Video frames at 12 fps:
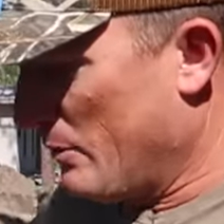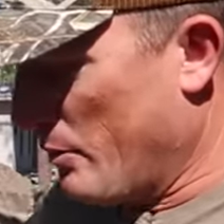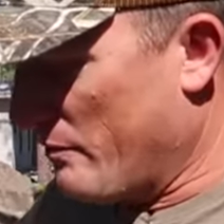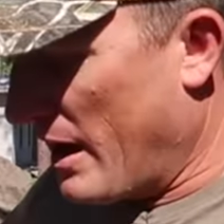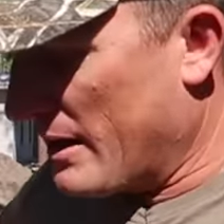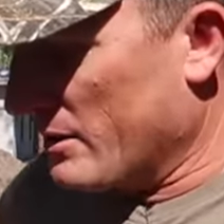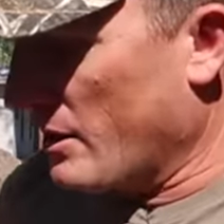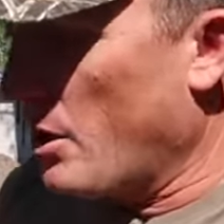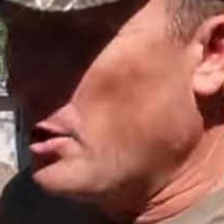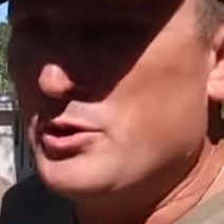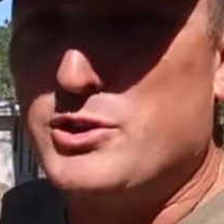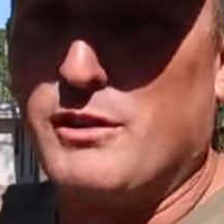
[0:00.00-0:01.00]
We've got
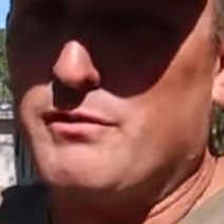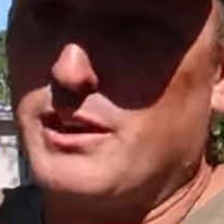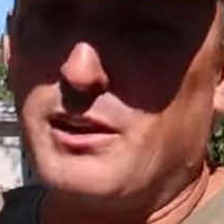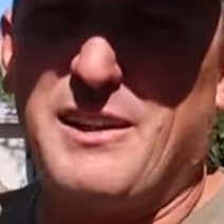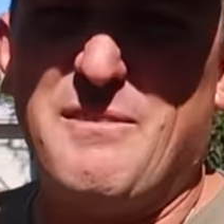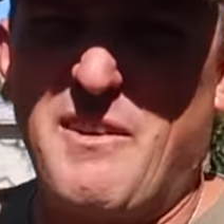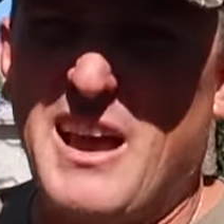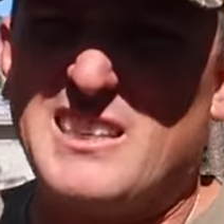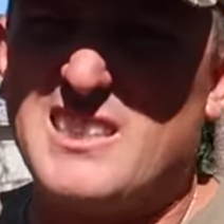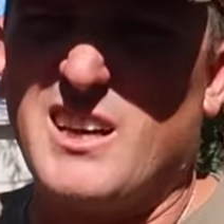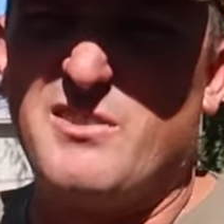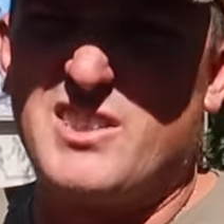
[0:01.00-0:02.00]
loads of little
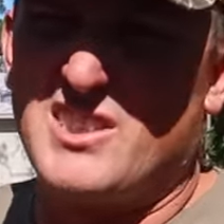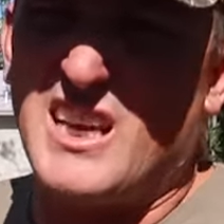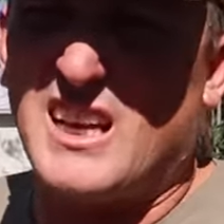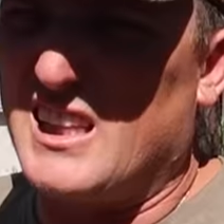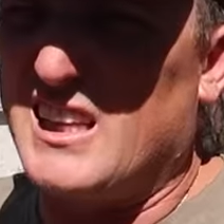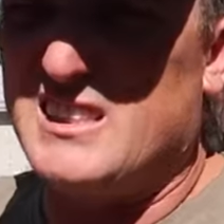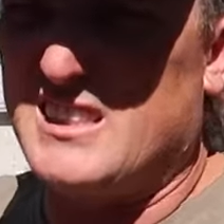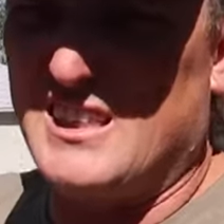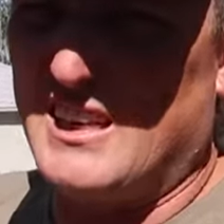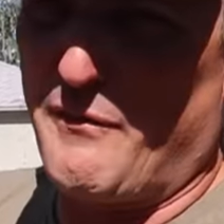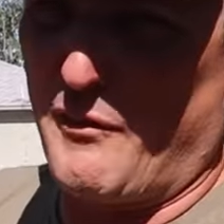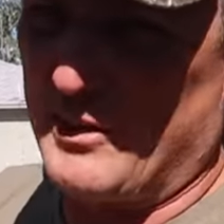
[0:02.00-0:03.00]
invasive cichlids
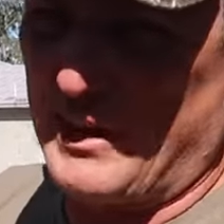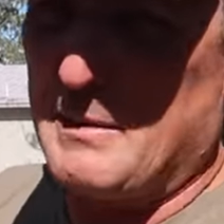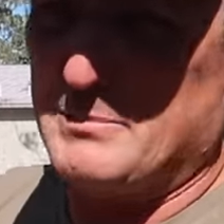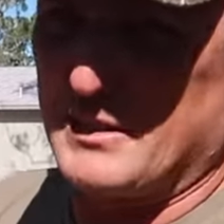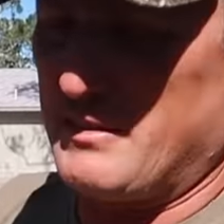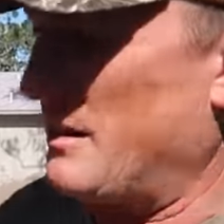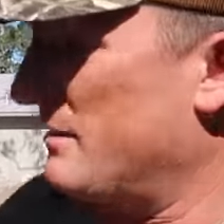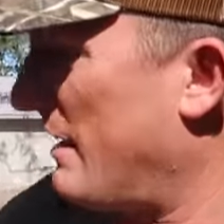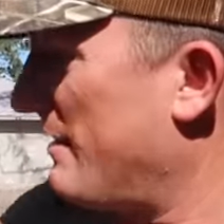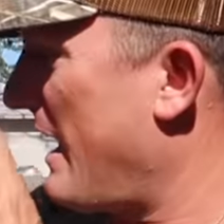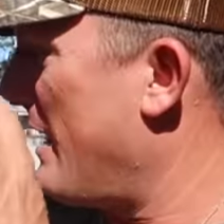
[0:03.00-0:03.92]
and different types of things like